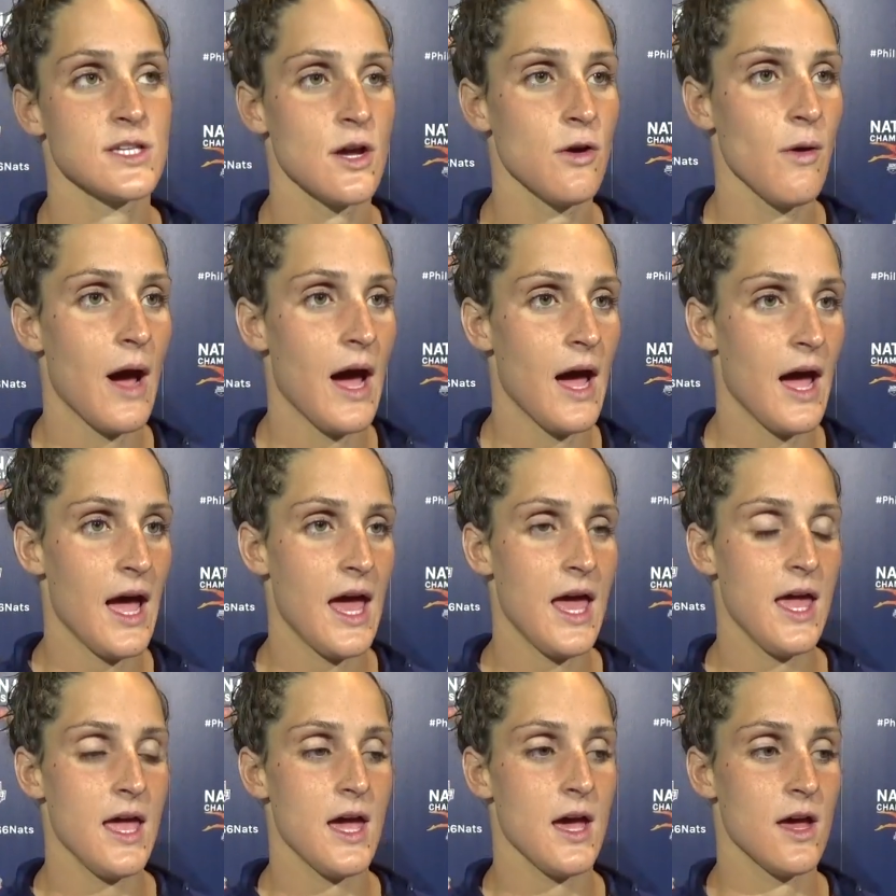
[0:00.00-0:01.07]
So
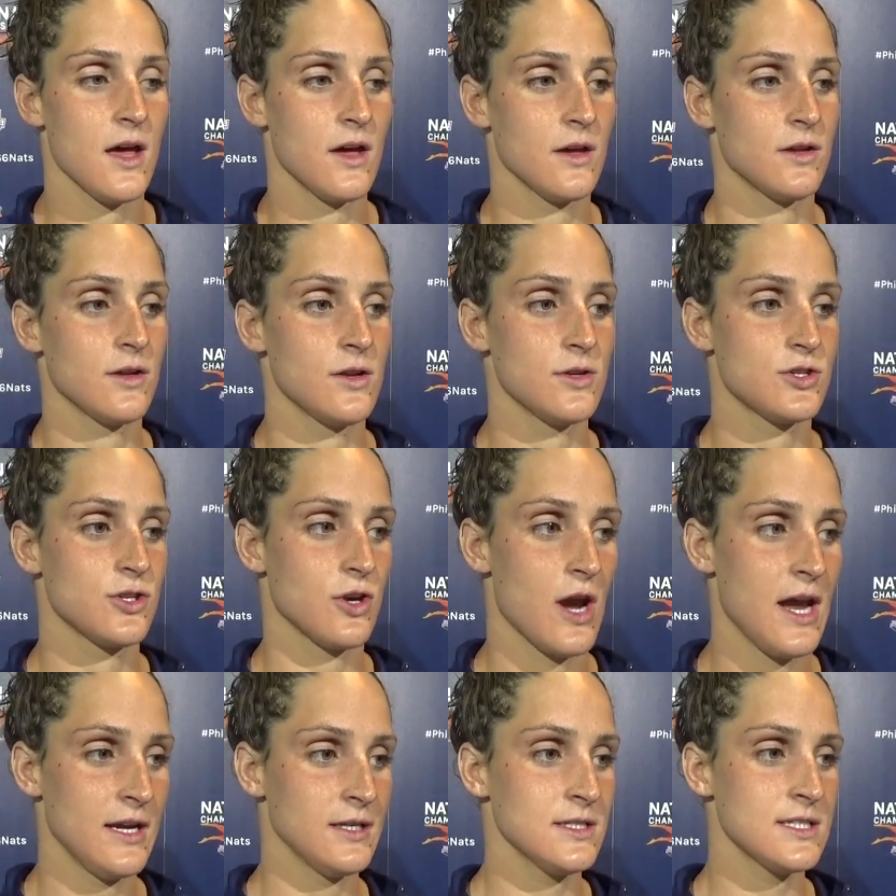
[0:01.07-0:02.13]
I
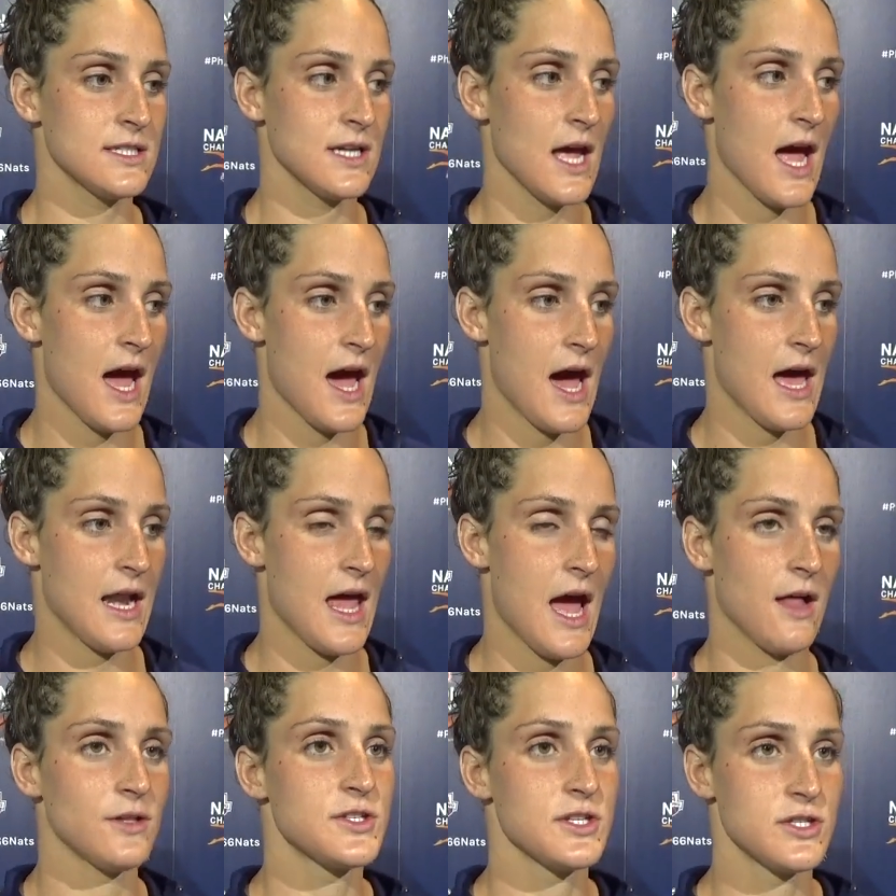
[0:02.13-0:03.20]
trained at
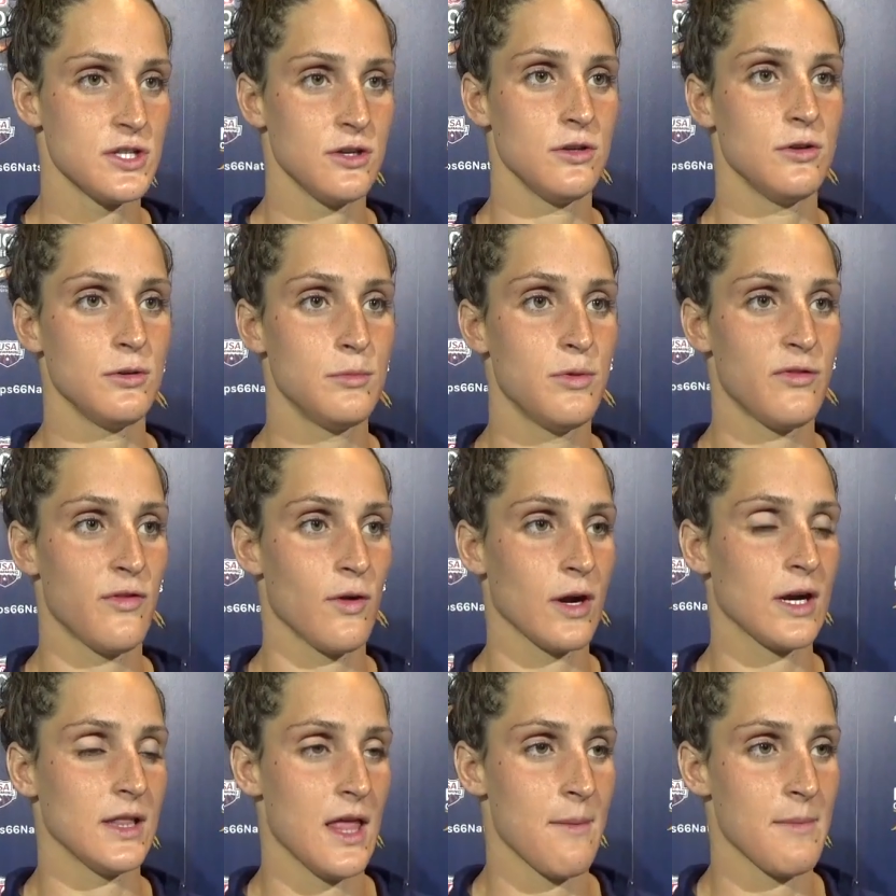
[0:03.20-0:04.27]
altitude before
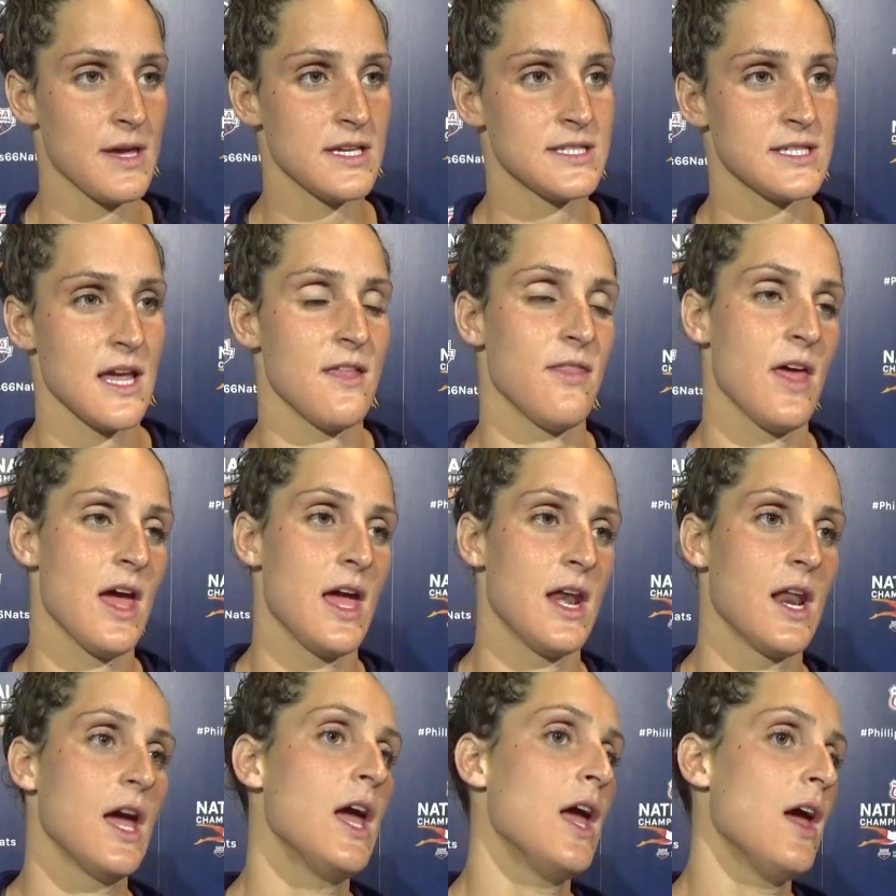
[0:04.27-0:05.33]
Columbus, and then
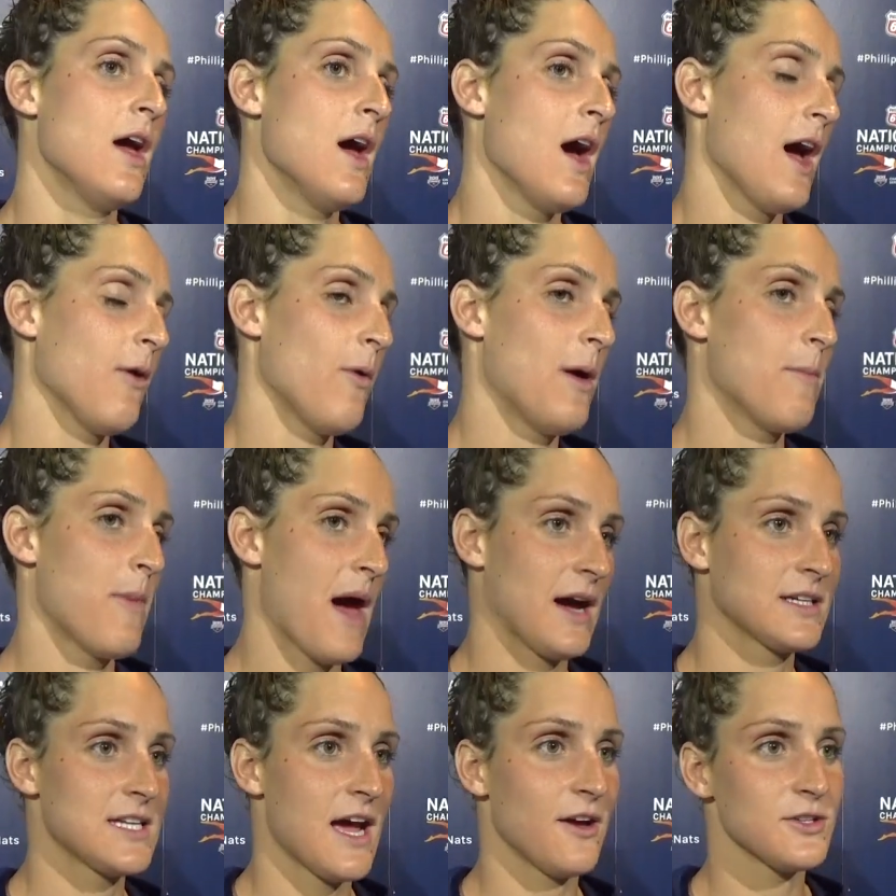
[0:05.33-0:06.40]
I went
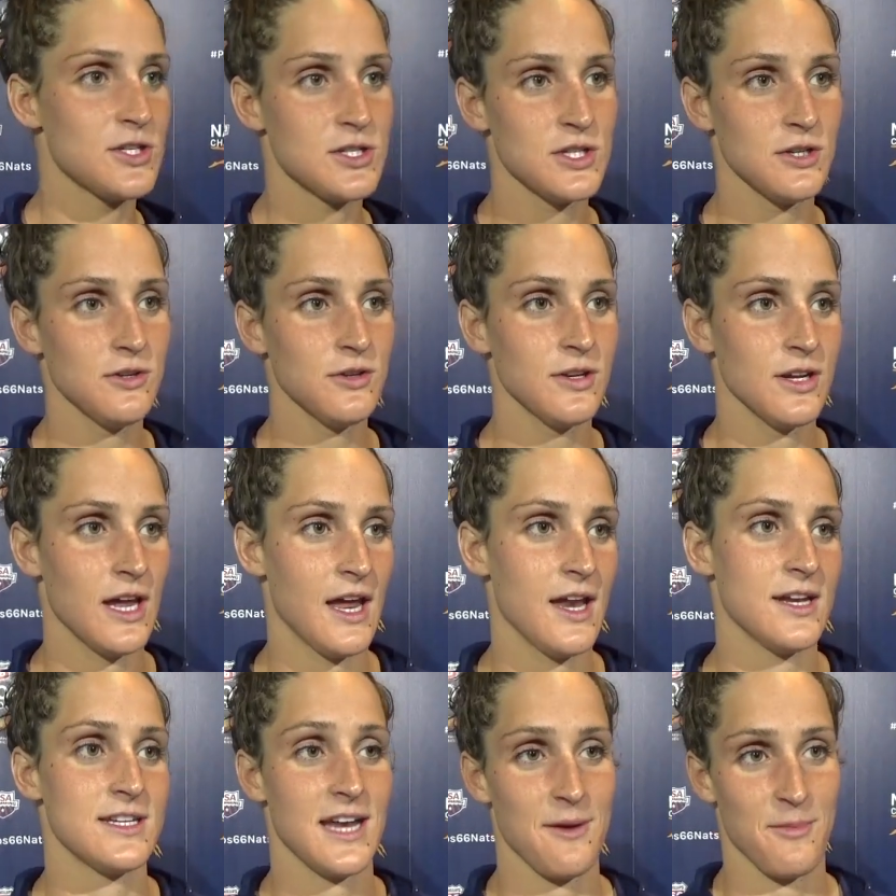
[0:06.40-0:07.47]
back to altitude
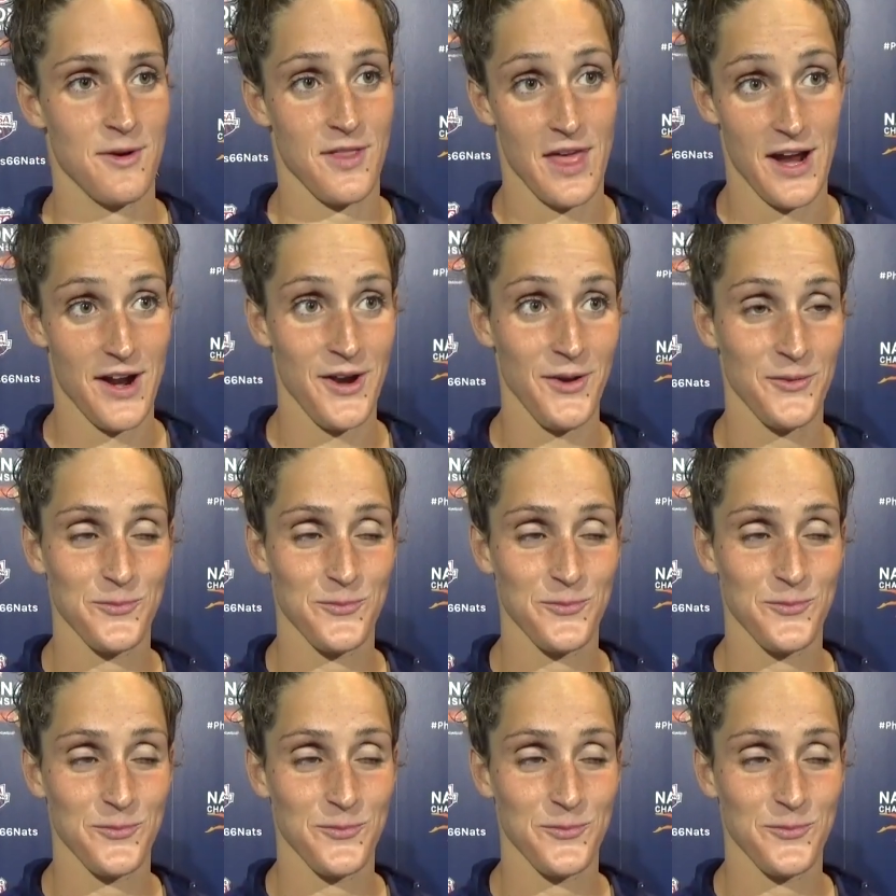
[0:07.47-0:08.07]
and tapered there,